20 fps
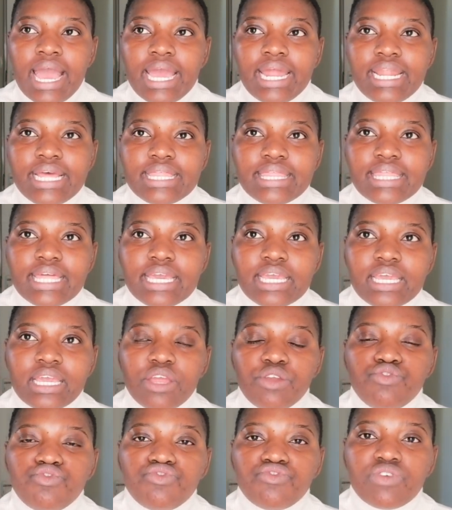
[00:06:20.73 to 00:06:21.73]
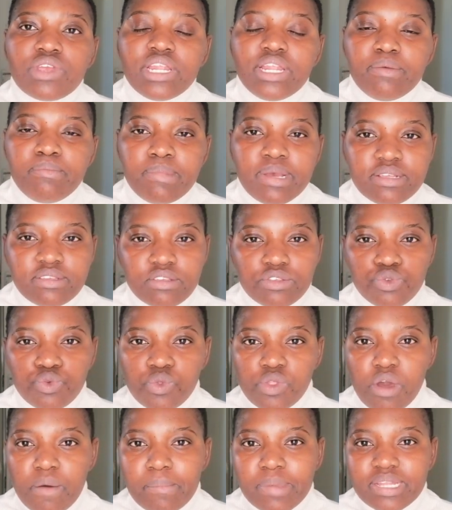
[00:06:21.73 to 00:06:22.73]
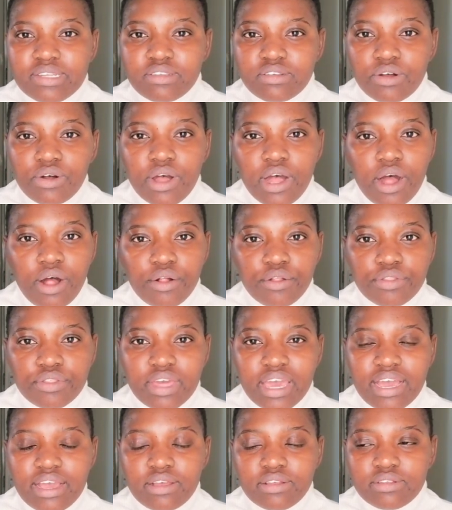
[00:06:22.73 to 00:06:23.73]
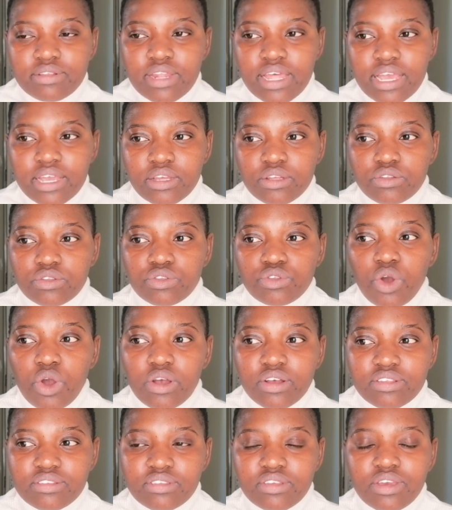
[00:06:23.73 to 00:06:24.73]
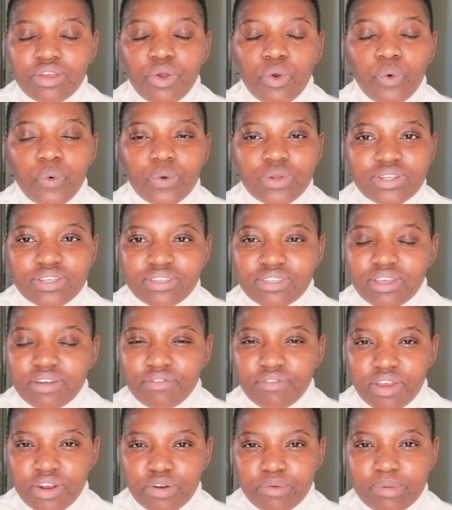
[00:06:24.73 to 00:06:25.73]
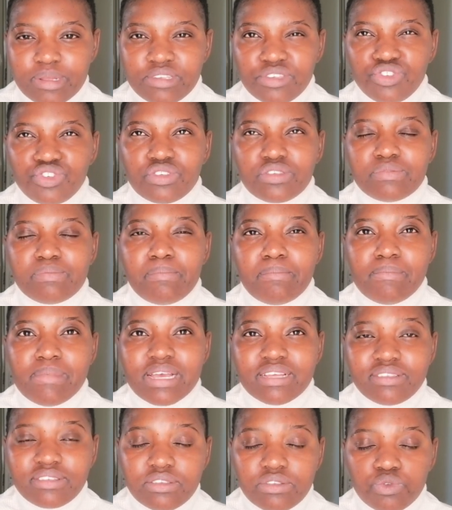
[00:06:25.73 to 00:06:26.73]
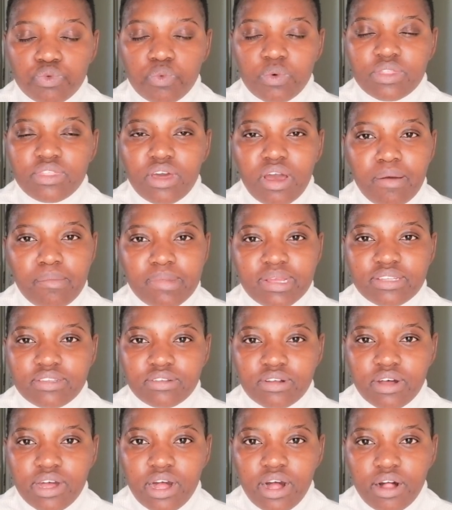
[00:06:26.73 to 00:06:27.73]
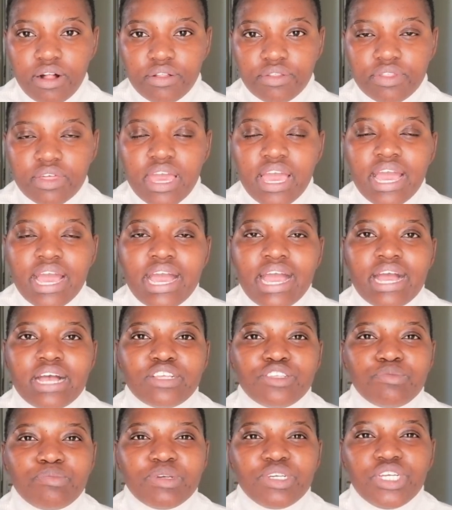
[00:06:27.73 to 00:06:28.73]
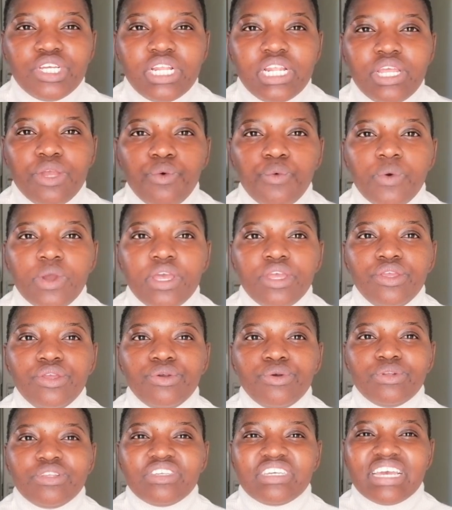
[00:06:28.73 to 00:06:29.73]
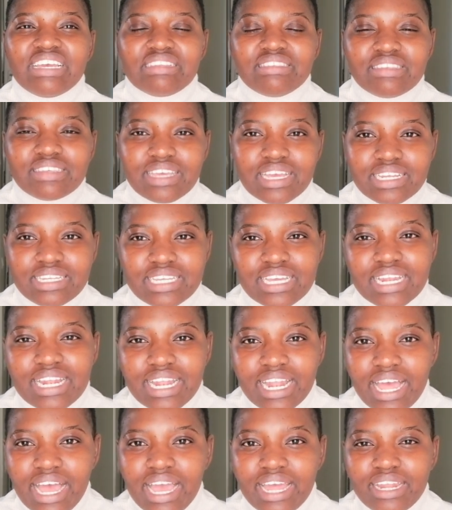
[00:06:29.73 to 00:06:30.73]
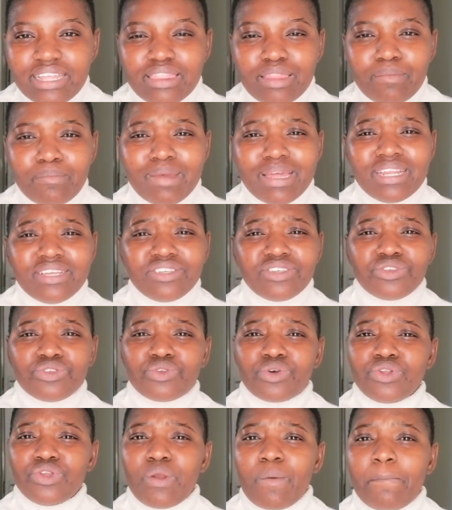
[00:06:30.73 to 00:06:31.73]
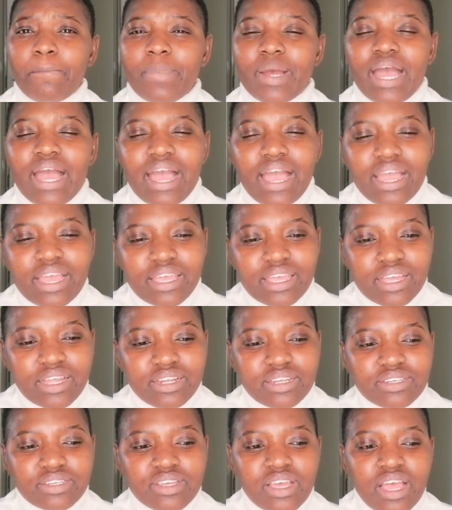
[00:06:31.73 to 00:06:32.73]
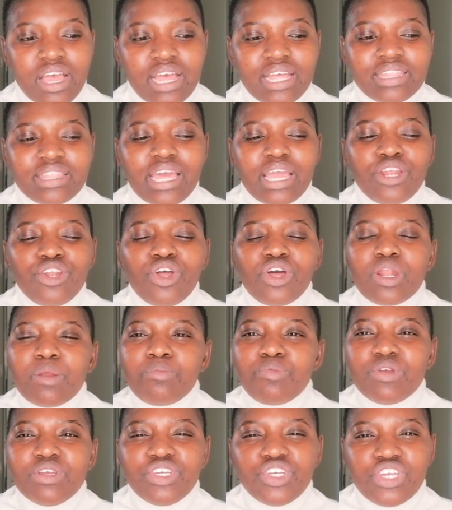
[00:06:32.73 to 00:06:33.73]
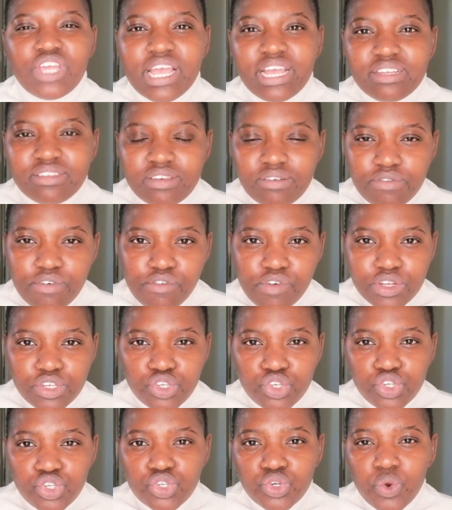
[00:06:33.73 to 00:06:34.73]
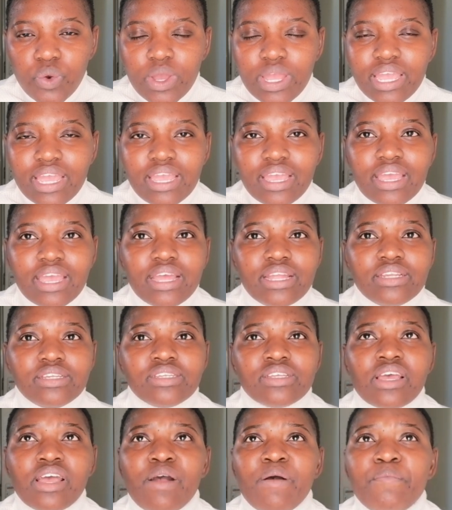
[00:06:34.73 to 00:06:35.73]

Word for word: and i think it really messes with our mental health guys like toxic audit environments just messes with our mental health especially where you're chasing a deadline and the managers on your back and they're not appreciative of what you're doing and